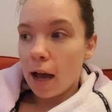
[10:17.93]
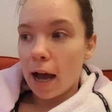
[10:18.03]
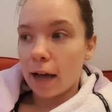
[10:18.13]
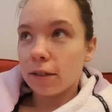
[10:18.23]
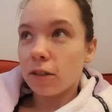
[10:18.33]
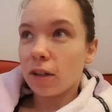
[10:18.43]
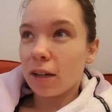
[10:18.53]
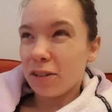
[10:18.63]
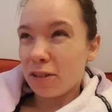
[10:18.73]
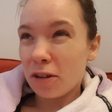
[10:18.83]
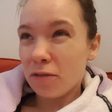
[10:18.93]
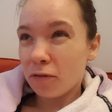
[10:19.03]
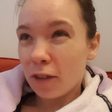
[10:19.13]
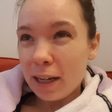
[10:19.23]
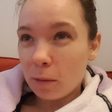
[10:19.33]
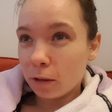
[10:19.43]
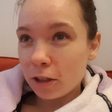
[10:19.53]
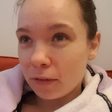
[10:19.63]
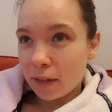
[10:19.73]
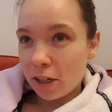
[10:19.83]
and I don't really want
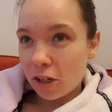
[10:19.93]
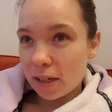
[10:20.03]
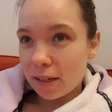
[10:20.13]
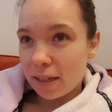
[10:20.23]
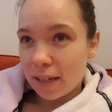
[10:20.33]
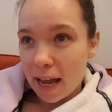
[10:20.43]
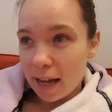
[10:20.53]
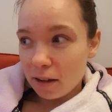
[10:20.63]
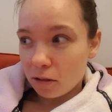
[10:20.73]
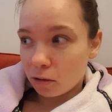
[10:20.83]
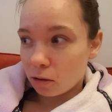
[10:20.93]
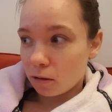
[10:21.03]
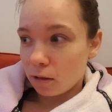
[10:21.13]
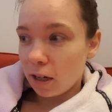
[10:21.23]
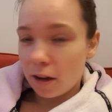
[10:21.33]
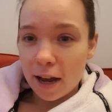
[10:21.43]
to finish it today or, you know,